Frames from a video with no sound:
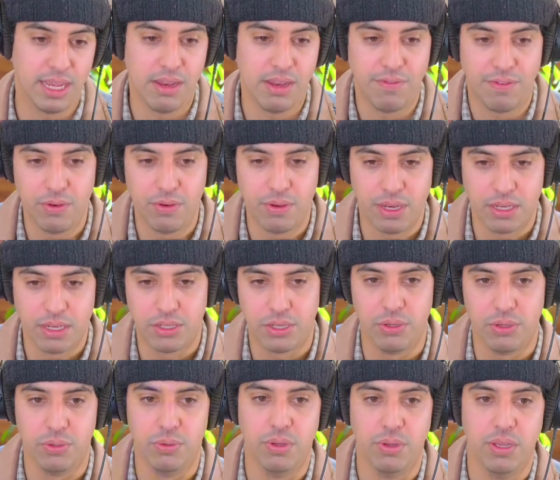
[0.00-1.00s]
And if you need
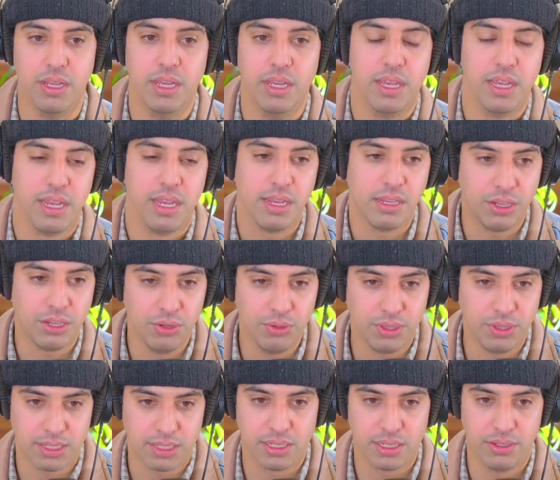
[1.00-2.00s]
to
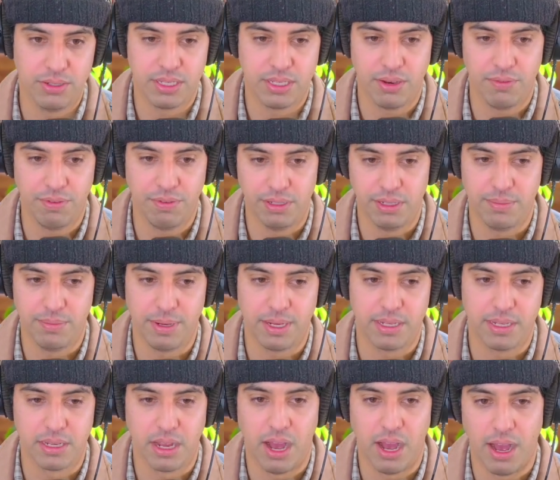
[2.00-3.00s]
EQ things a little differently,
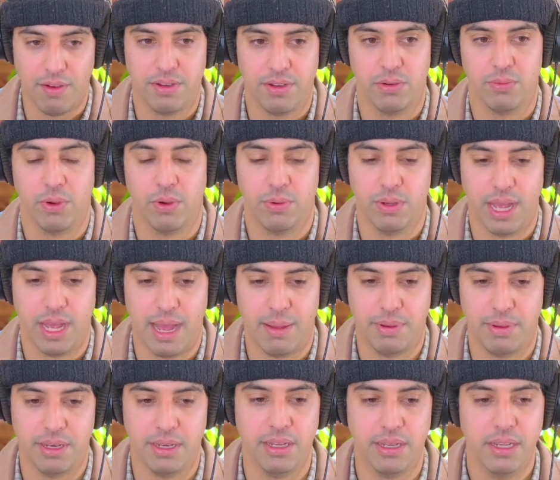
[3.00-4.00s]
because often what will
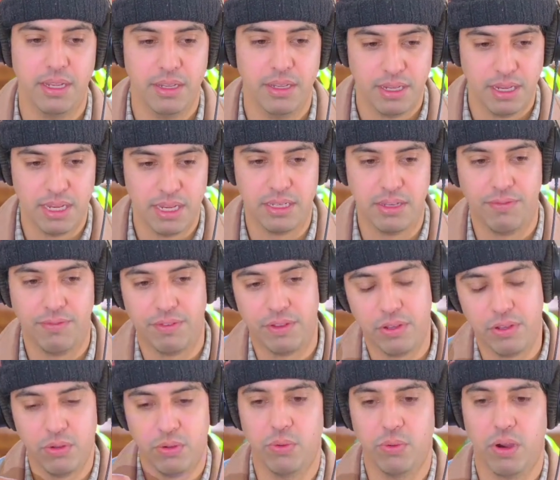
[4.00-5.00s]
happen is if
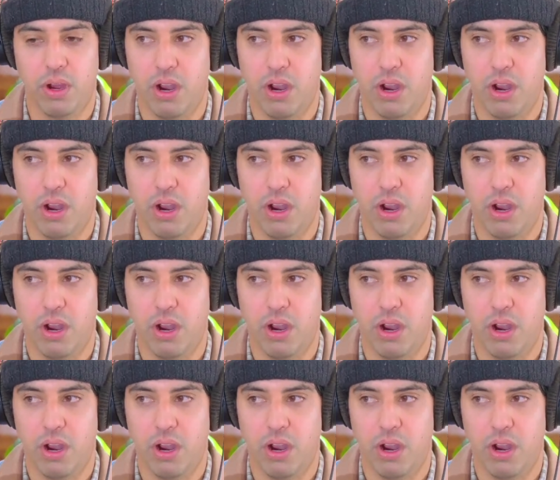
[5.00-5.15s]
you